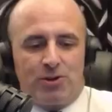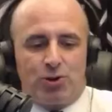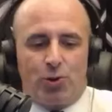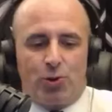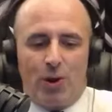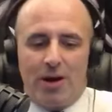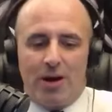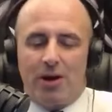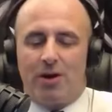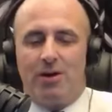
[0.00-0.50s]

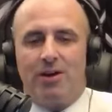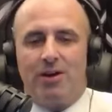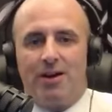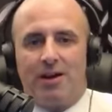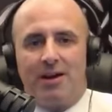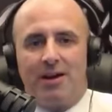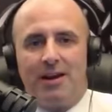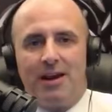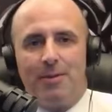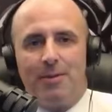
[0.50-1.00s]
Twitter,
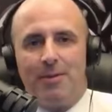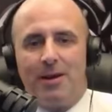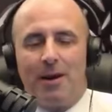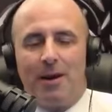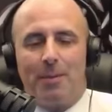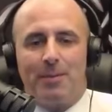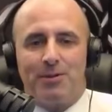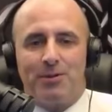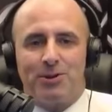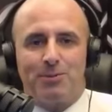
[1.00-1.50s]
you can hit me
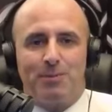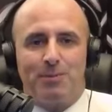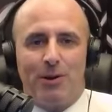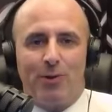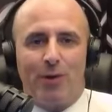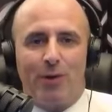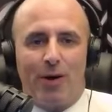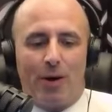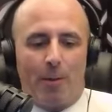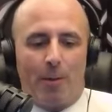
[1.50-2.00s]
up at
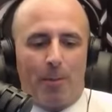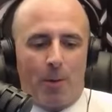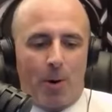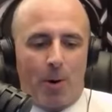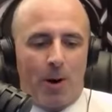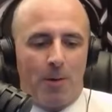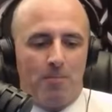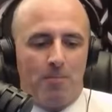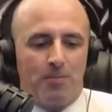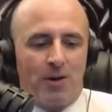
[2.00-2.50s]
Speedway
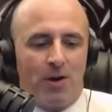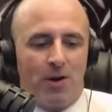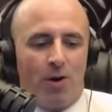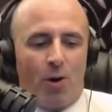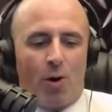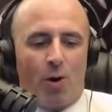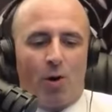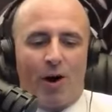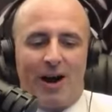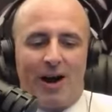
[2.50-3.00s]
Report
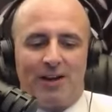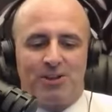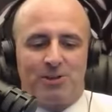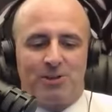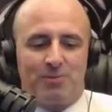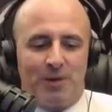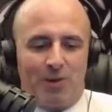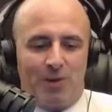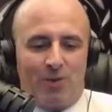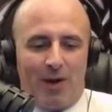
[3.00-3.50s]
or at
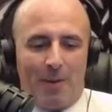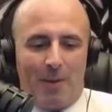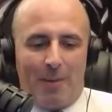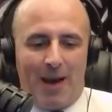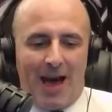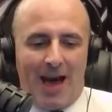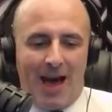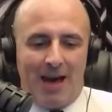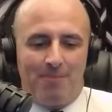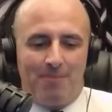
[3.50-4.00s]
Speedway
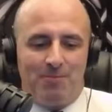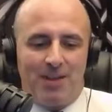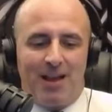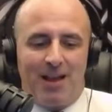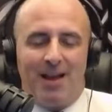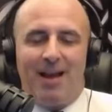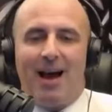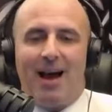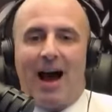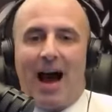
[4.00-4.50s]
Pat.
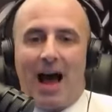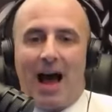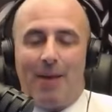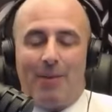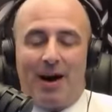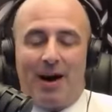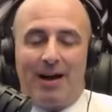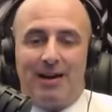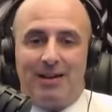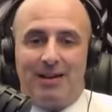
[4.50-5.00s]

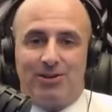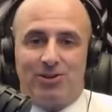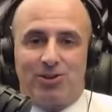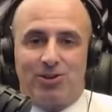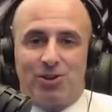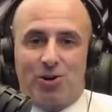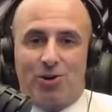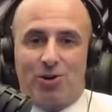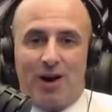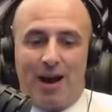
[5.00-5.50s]
I'm on
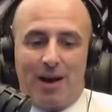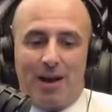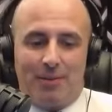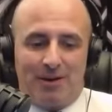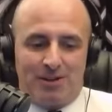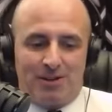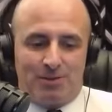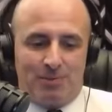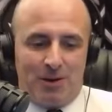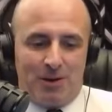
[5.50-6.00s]
Instagram
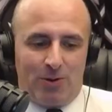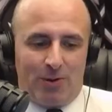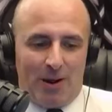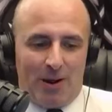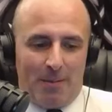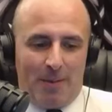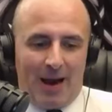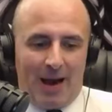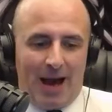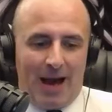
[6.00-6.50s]
at
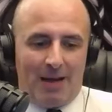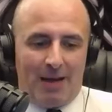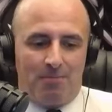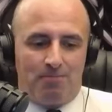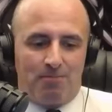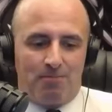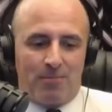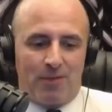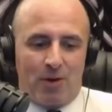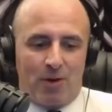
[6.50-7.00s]
Speedway Pat.
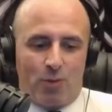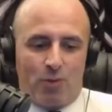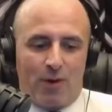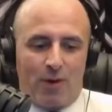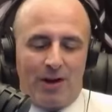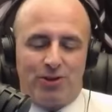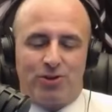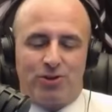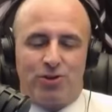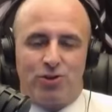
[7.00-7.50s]

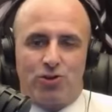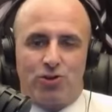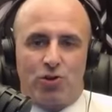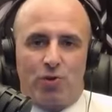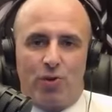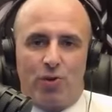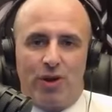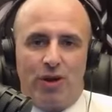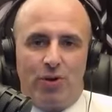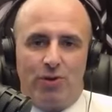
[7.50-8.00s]

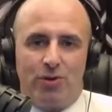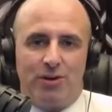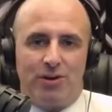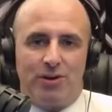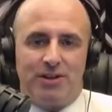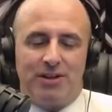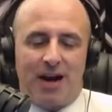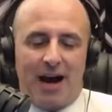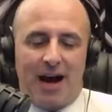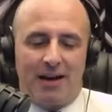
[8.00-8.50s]

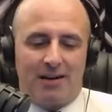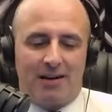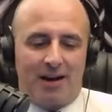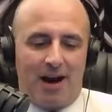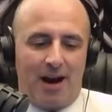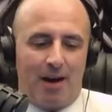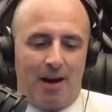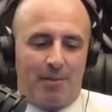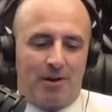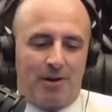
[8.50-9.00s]

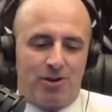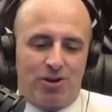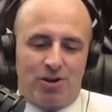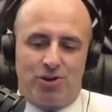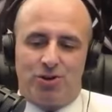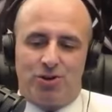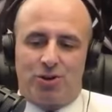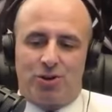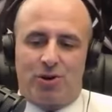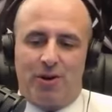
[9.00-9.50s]
RacersReunion.com. Our
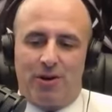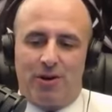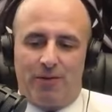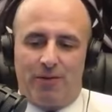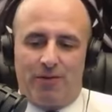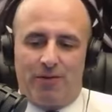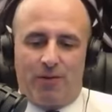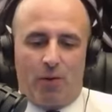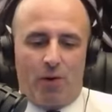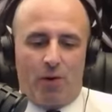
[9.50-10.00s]
shows are in
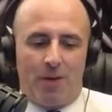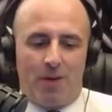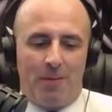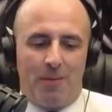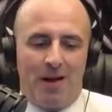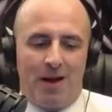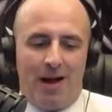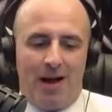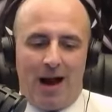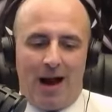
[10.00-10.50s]
the
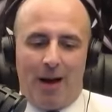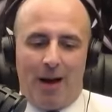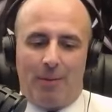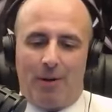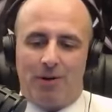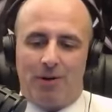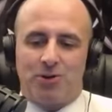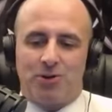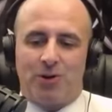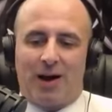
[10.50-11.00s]
forum. I'm
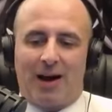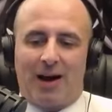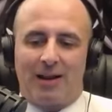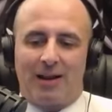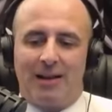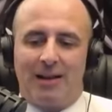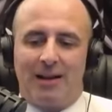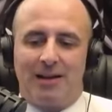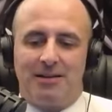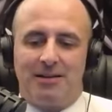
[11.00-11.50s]
also
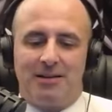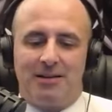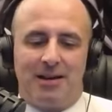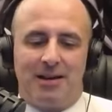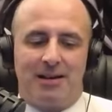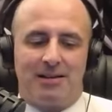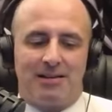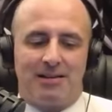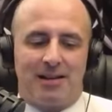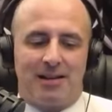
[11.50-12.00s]
on
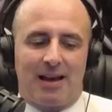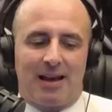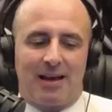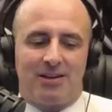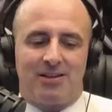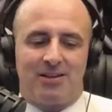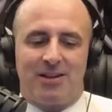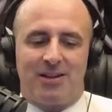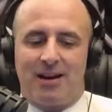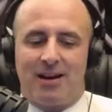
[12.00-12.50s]
LinkedIn. Is like
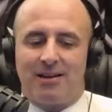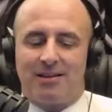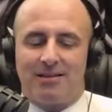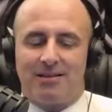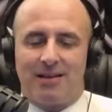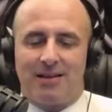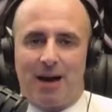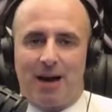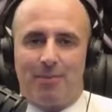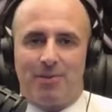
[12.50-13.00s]
I said at the
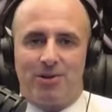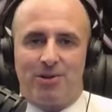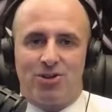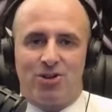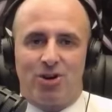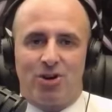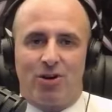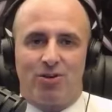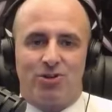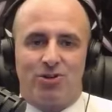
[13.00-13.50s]
top of the
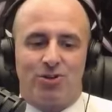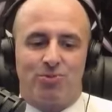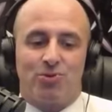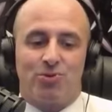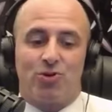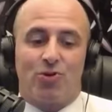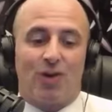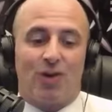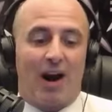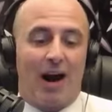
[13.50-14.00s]
show.
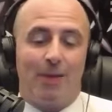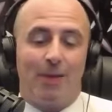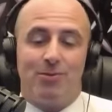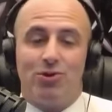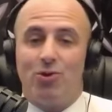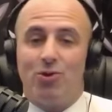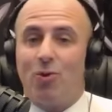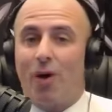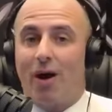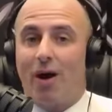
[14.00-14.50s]
Subscribe
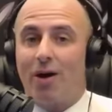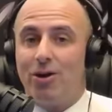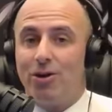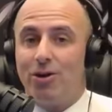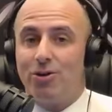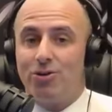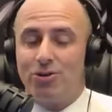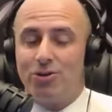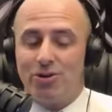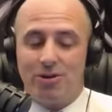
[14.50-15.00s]
to our
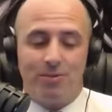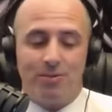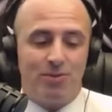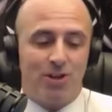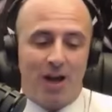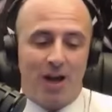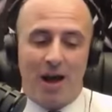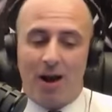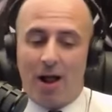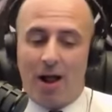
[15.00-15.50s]
YouTube
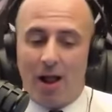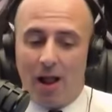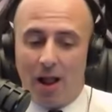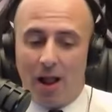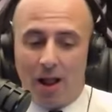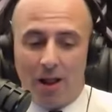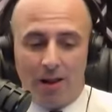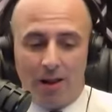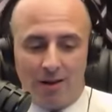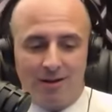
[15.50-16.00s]

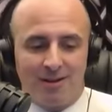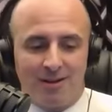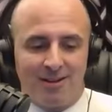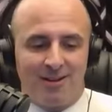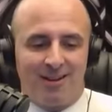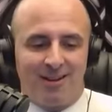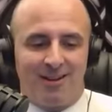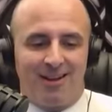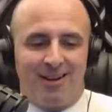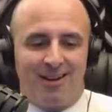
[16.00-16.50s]
channel.
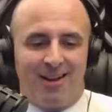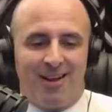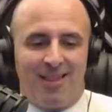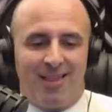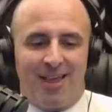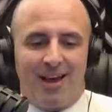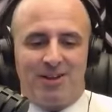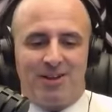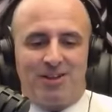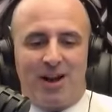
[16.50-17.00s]

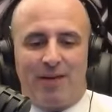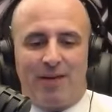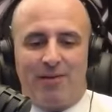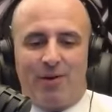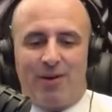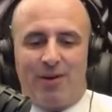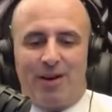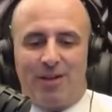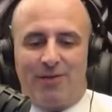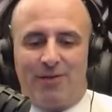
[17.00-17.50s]
Thanks to
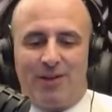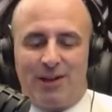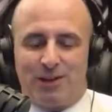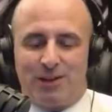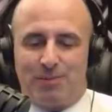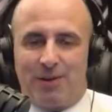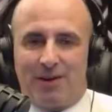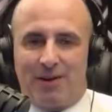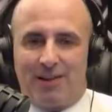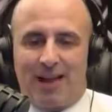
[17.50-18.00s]
everyone on the
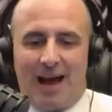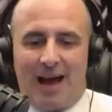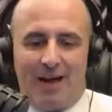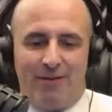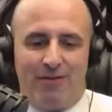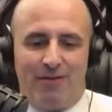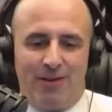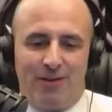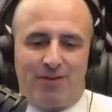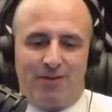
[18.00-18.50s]
Facebook
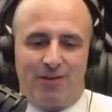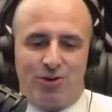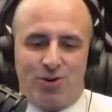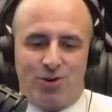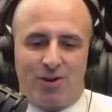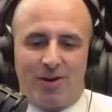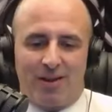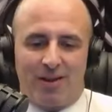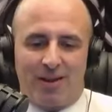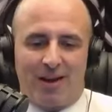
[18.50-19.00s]
live feed for
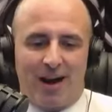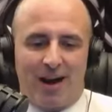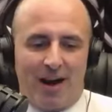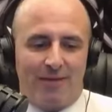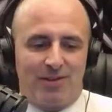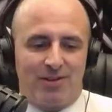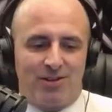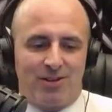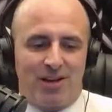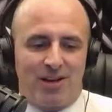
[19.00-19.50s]
joining the
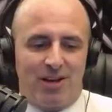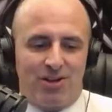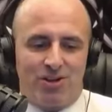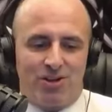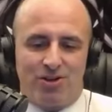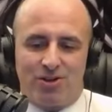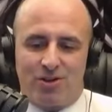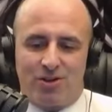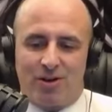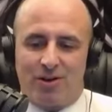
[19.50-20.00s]

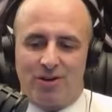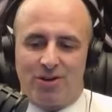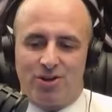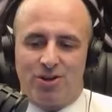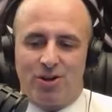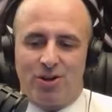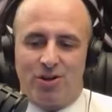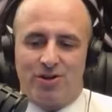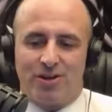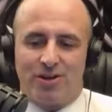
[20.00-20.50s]
conversation during the
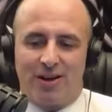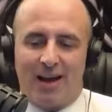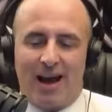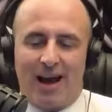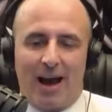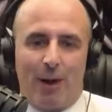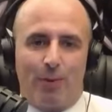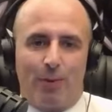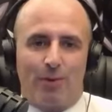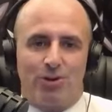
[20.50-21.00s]
show tonight.
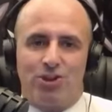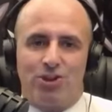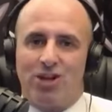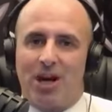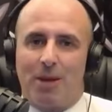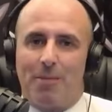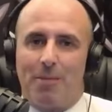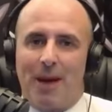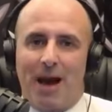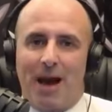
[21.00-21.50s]
I will
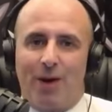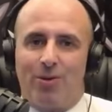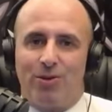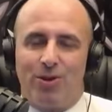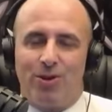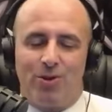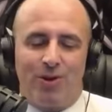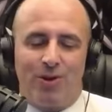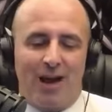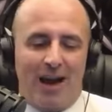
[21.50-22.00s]
check back
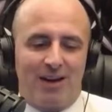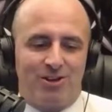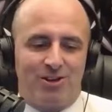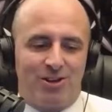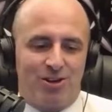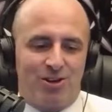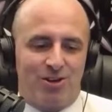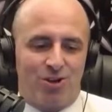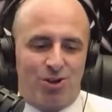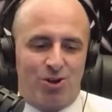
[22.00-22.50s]
with you guys
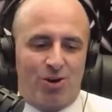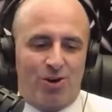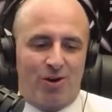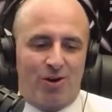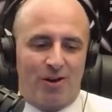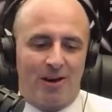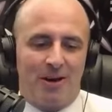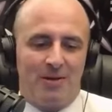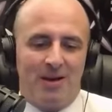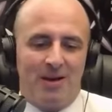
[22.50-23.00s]
here
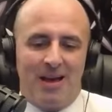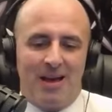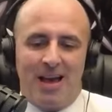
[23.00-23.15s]
shortly